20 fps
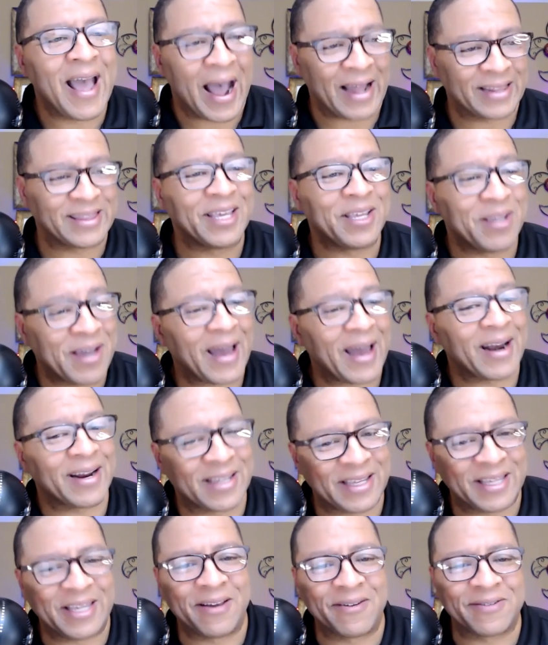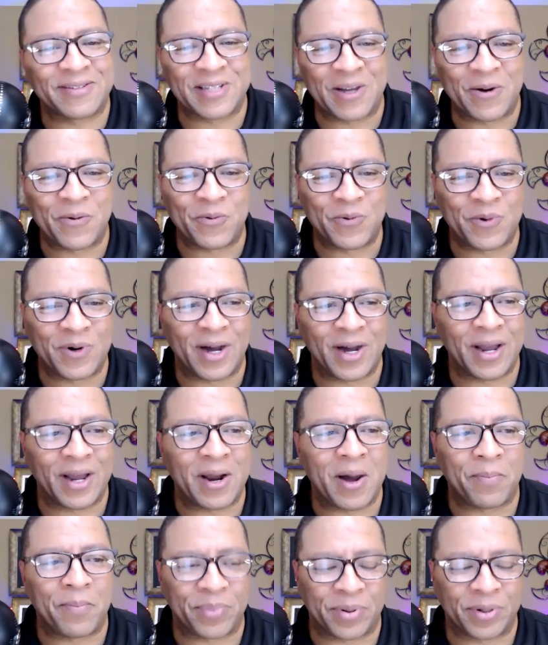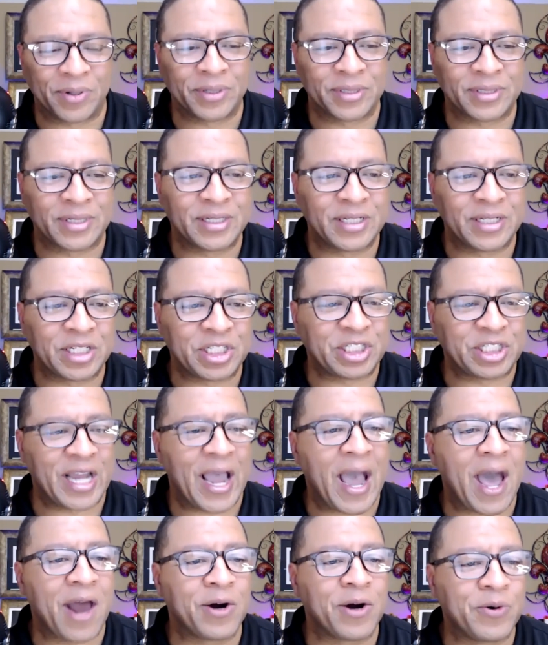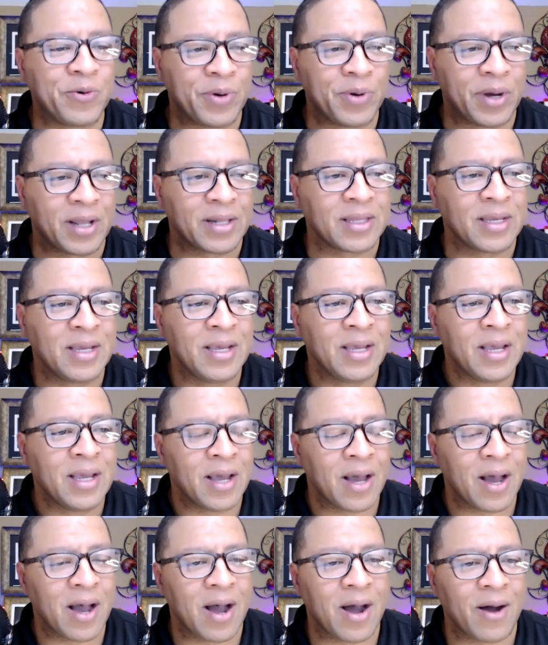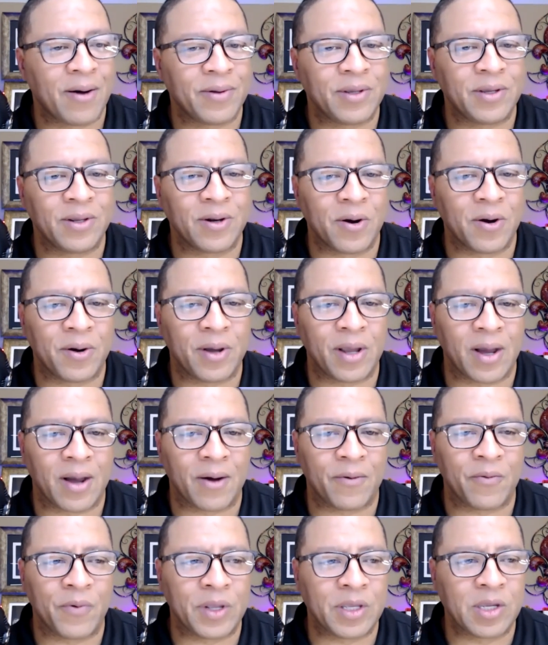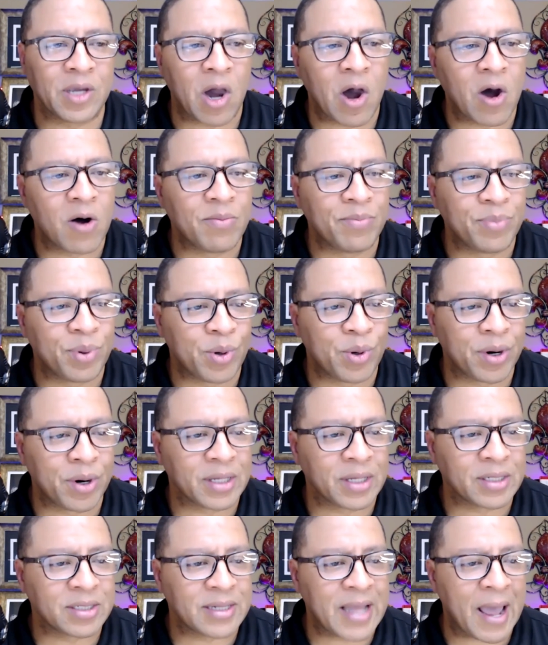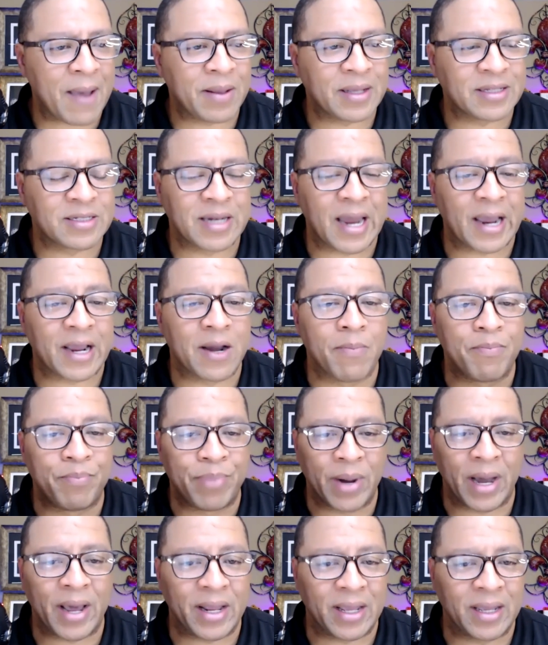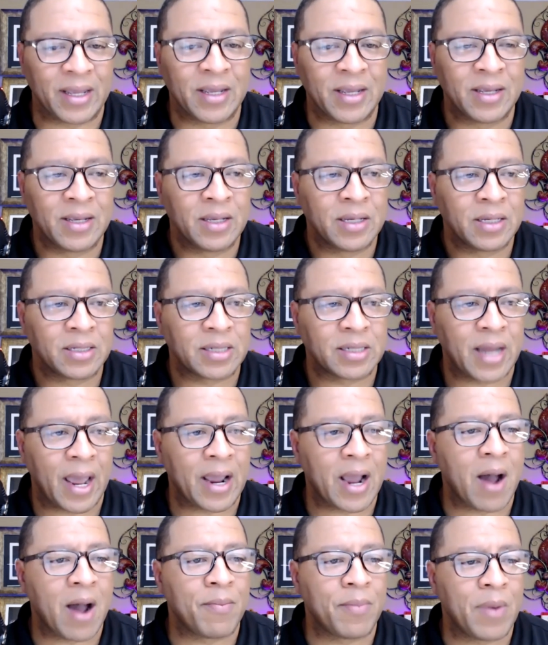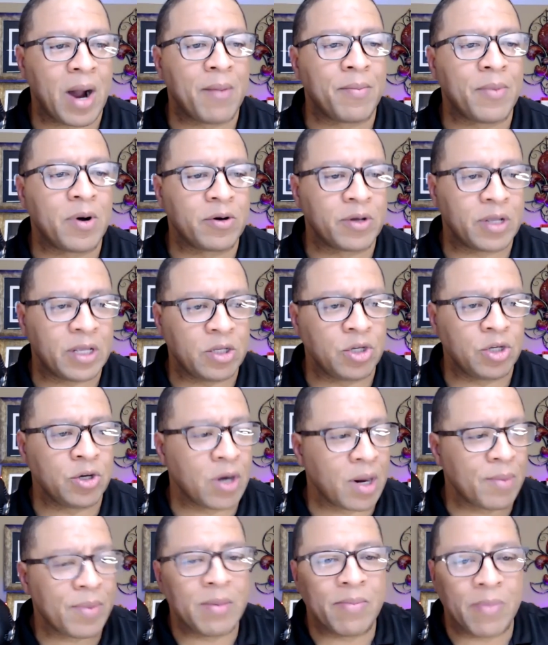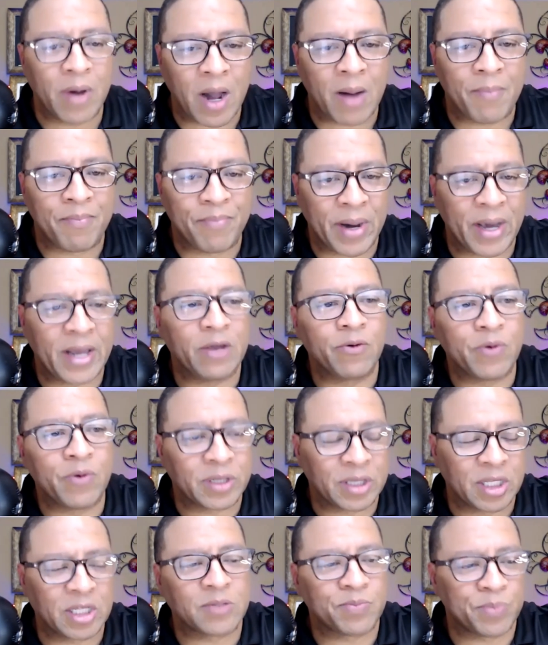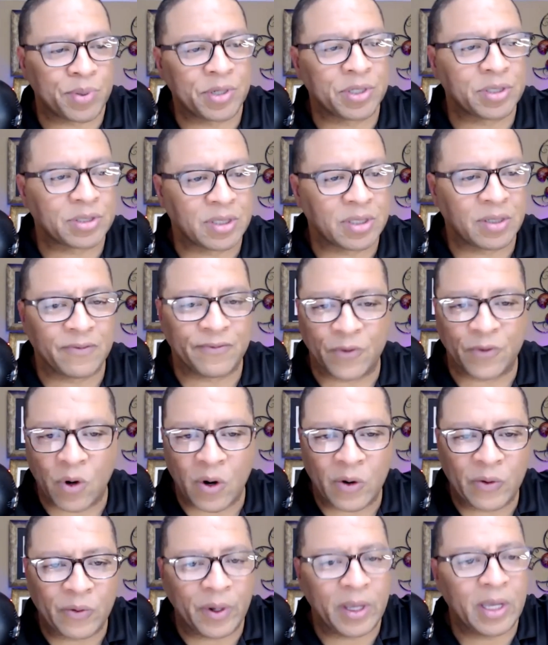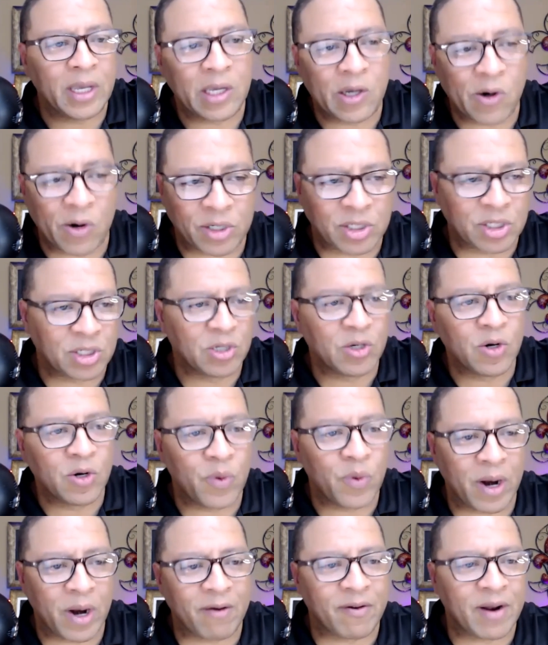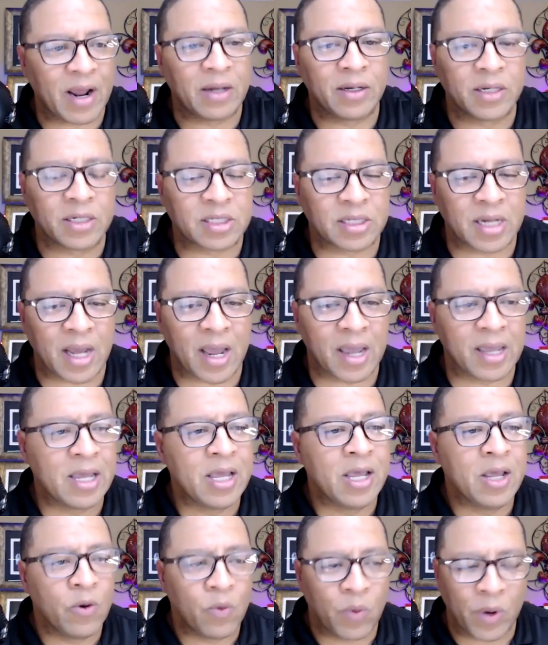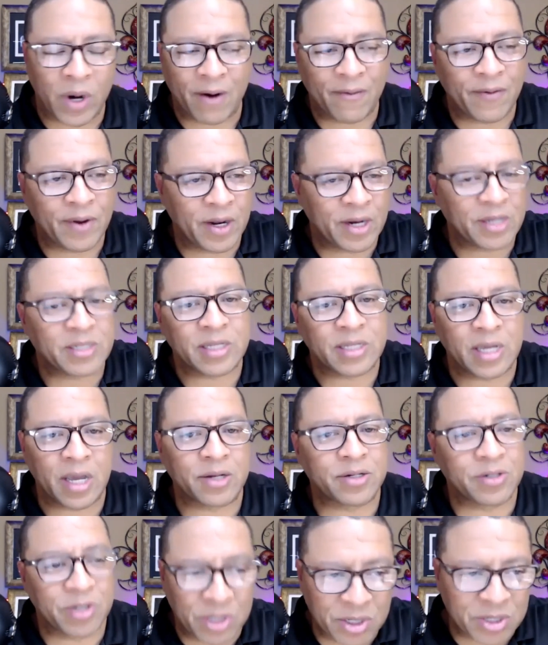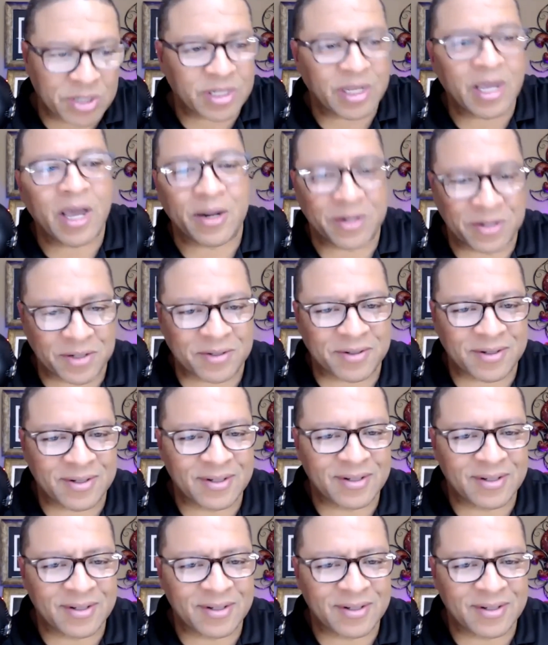I think you got to give someone a person to shadow with. You know, when you're onboarding, that is like a buddy. It's like you're gonna be a buddy with this person for a week or two or whatever that looks like. Whenever they're scheduled, you're scheduled.